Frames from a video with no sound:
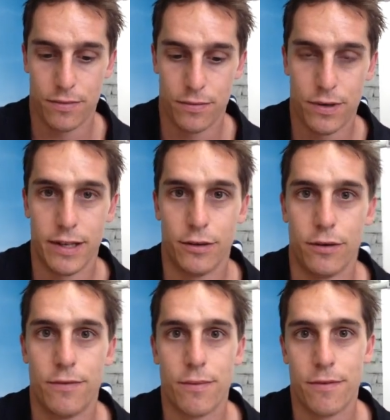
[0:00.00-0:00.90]
really
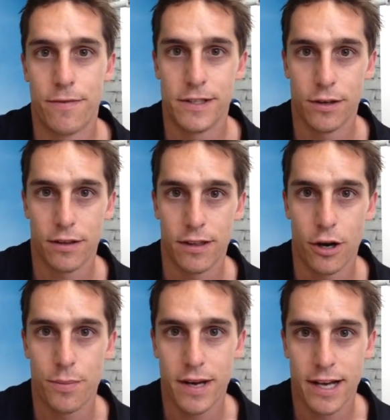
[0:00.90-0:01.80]
good from a
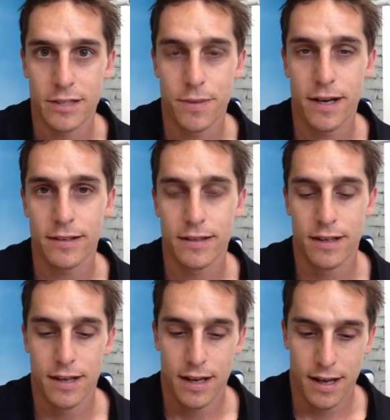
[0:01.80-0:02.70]
physiotherapy aspect.
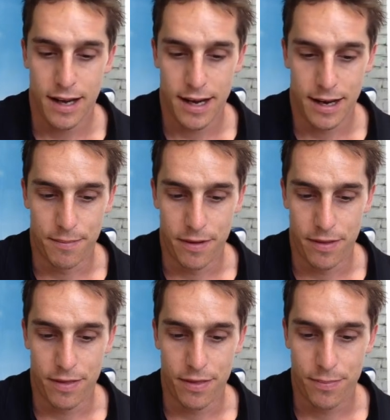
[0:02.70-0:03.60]

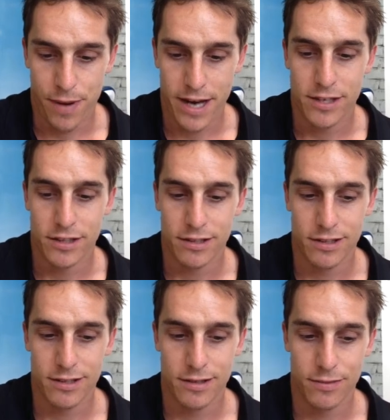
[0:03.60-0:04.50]

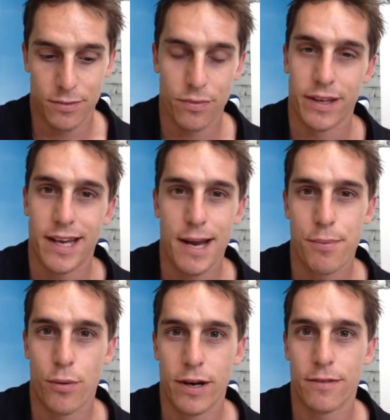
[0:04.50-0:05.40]
The key
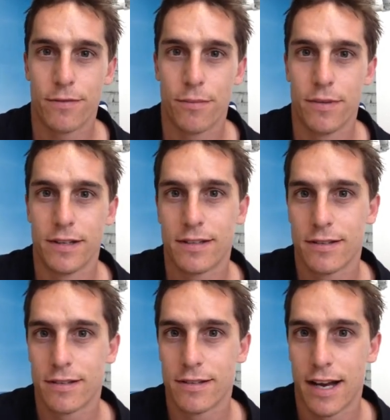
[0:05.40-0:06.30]
point from this
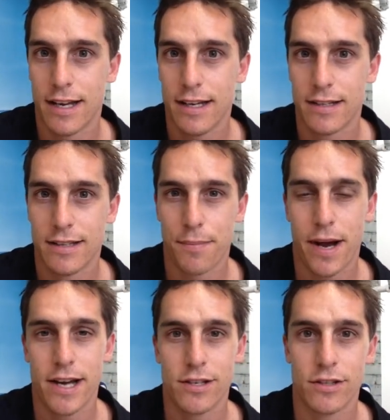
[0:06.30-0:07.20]
study is that
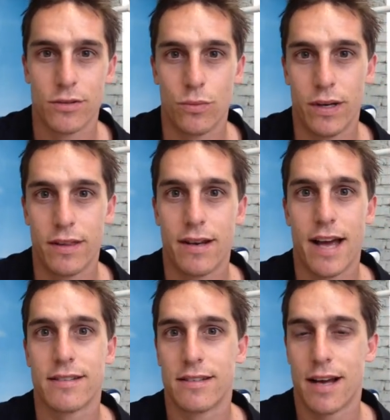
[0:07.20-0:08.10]
patients with an
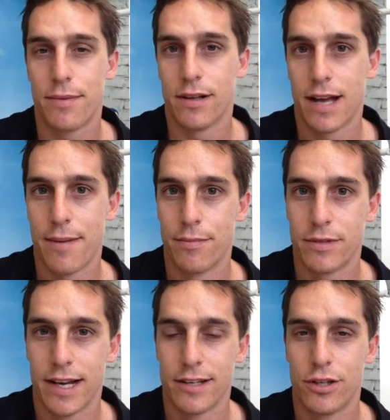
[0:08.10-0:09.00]
acetabular labrum
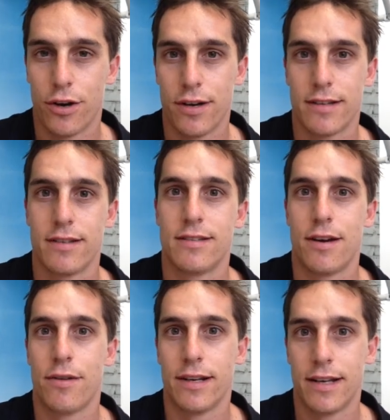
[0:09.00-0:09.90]
tear don't
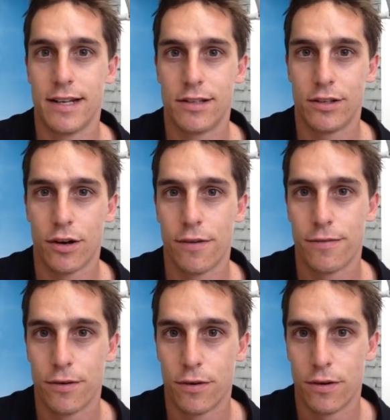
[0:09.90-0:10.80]
necessarily need to go
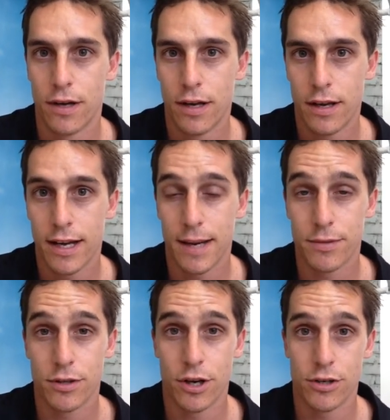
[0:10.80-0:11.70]
for hip
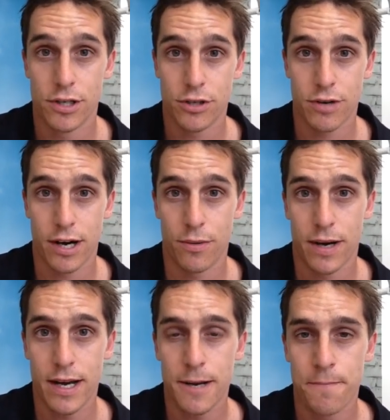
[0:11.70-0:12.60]
surgery straight
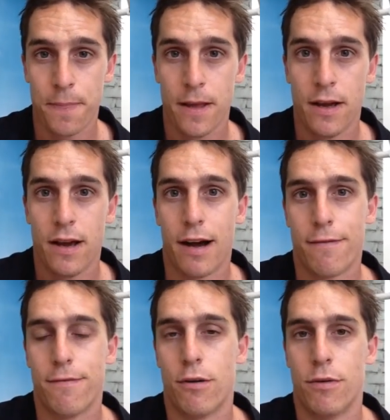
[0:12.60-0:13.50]
away. A
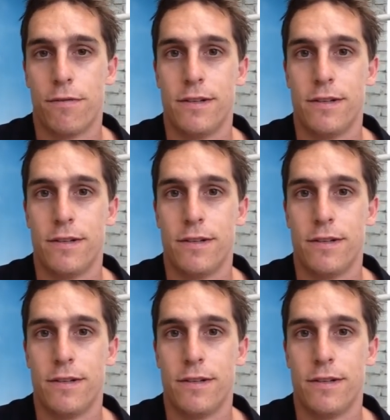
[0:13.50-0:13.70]
form of